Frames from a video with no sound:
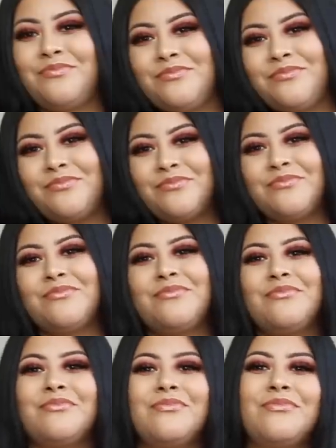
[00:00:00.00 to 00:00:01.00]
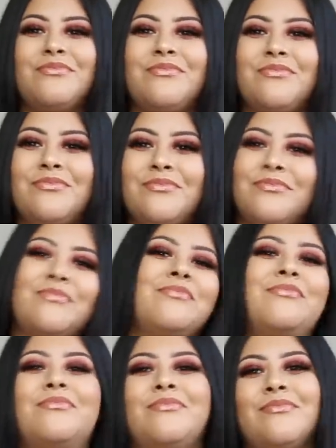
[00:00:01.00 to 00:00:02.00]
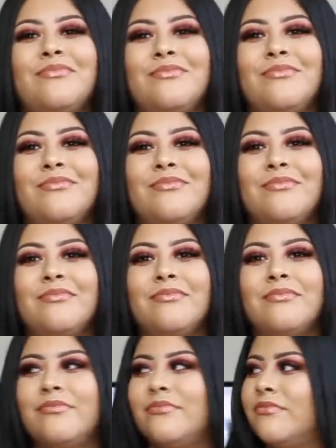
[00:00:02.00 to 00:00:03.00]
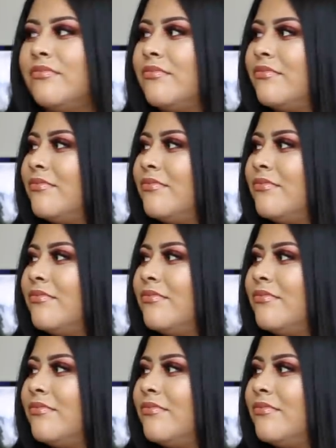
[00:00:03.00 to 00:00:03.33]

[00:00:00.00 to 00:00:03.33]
[no speech]